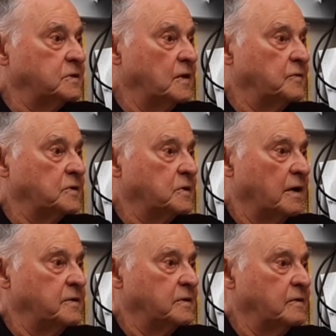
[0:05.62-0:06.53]

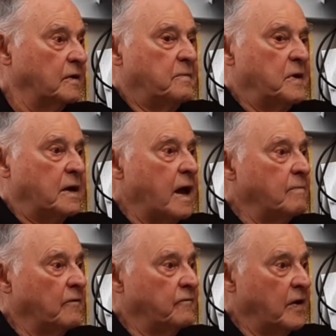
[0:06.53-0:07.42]
synthesizer,
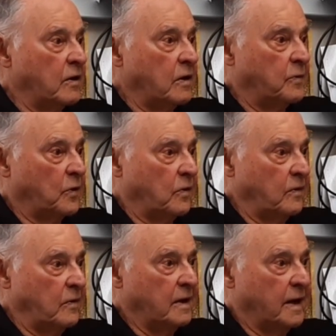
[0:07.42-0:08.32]
became
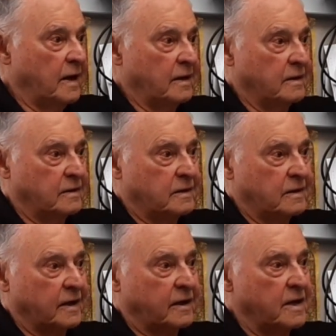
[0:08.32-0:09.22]
available and
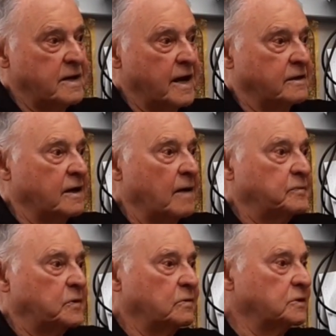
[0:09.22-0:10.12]
it connected
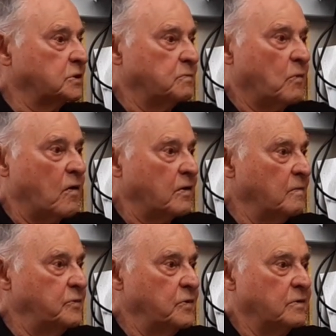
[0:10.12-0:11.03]
up to a small
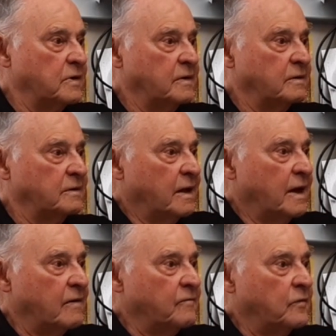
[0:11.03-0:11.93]
computer.
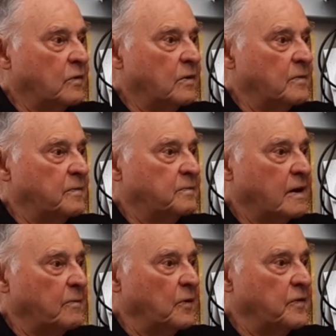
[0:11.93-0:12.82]
And for a
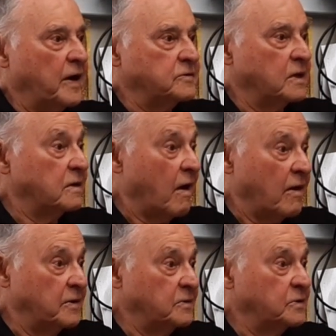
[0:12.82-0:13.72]
couple thousand
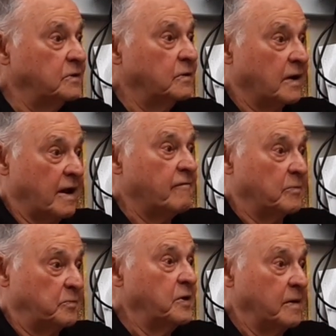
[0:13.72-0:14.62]
dollars, you could have a
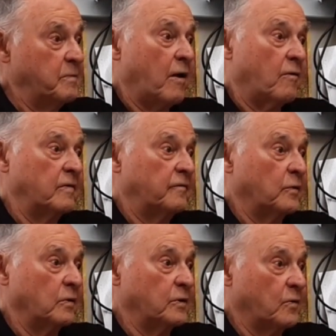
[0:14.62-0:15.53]
pretty
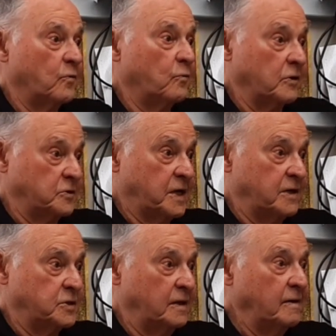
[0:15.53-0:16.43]
powerful little
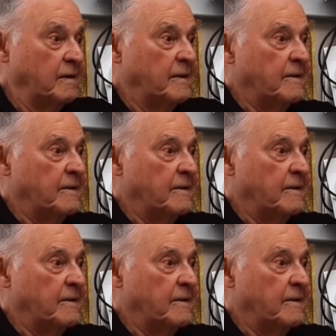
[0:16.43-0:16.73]
workstation.